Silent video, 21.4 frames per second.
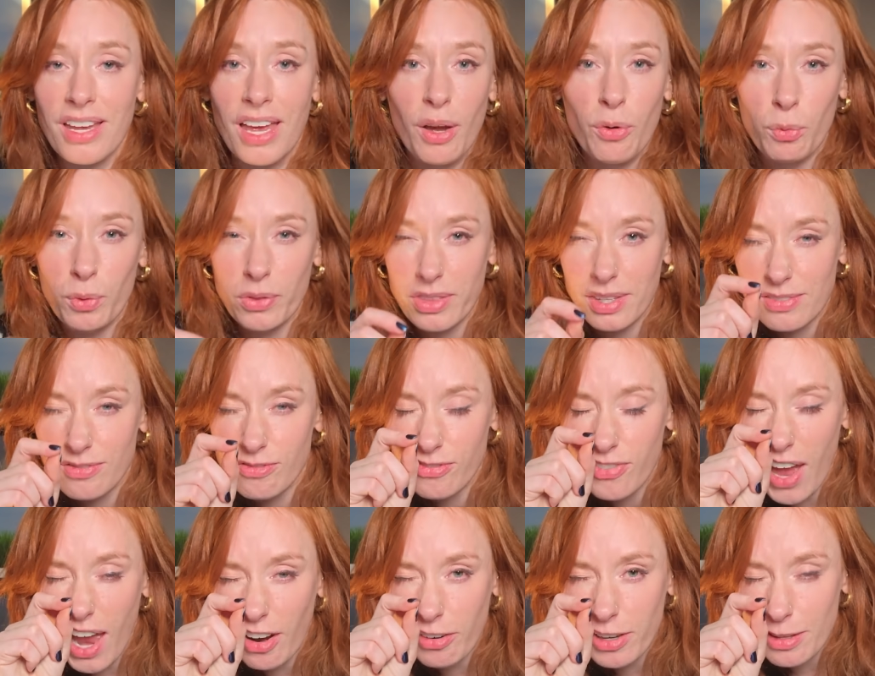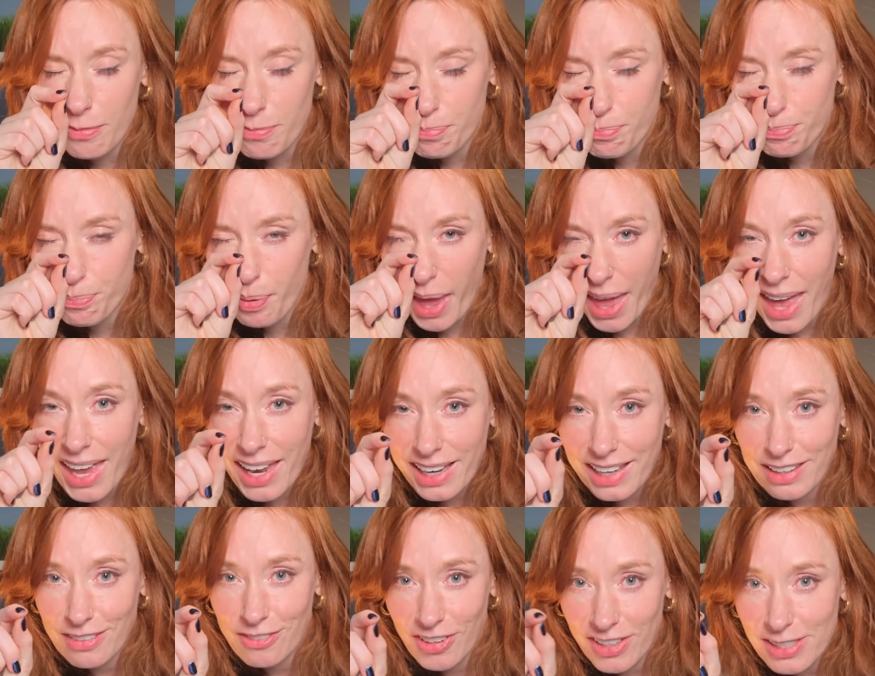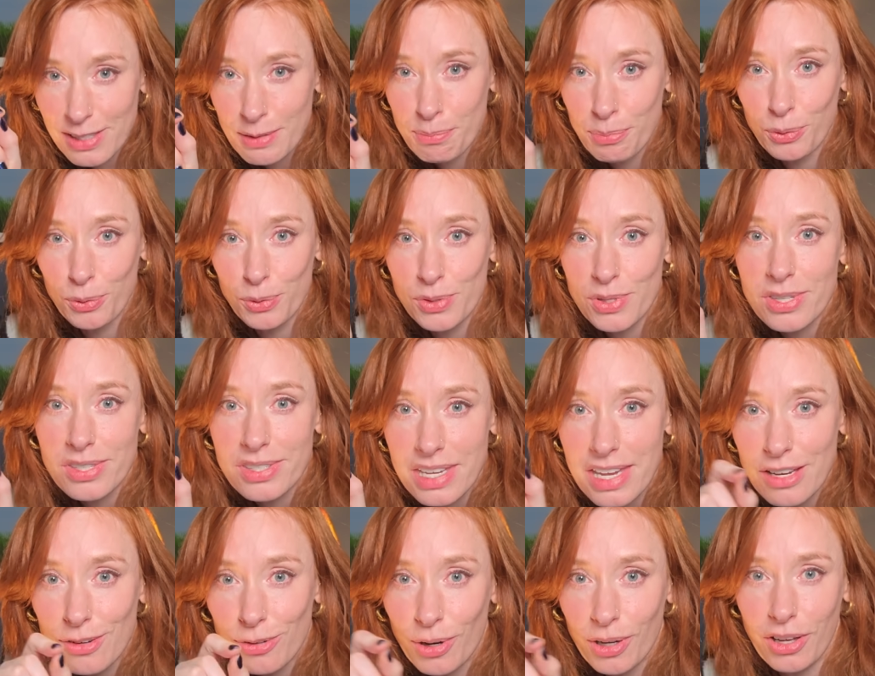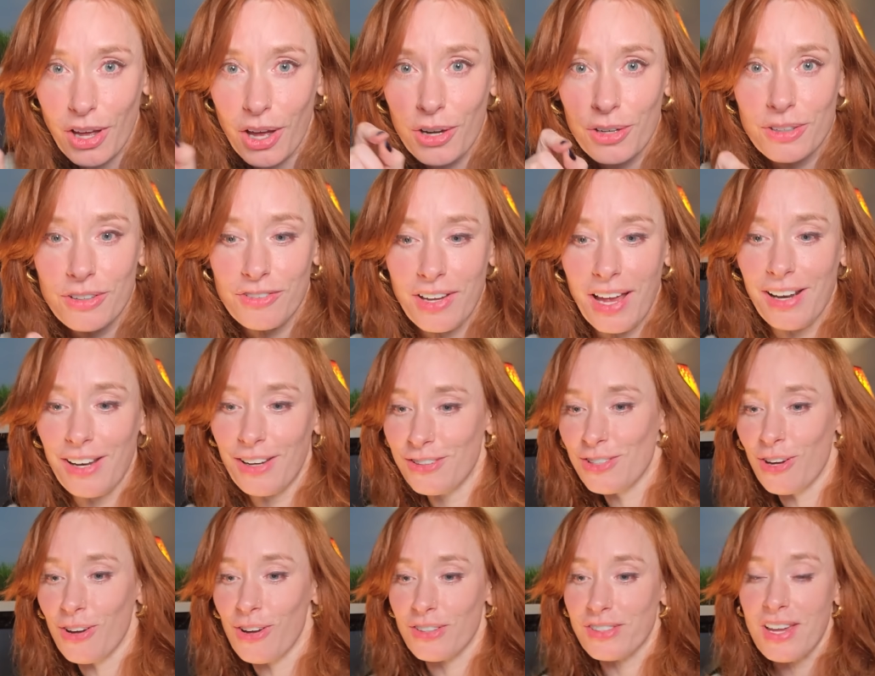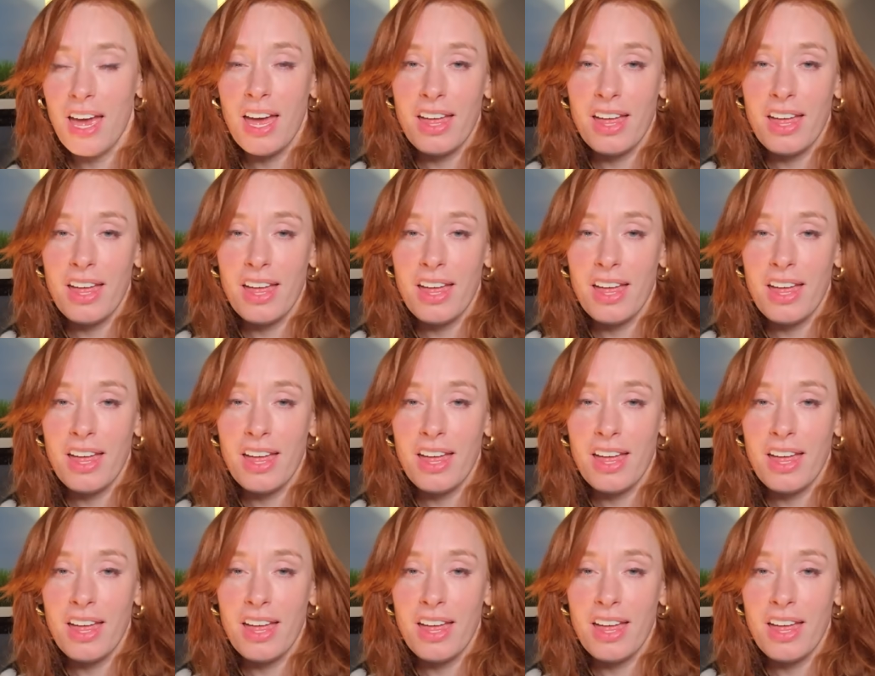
with this very barely visible secret code of yellow dots.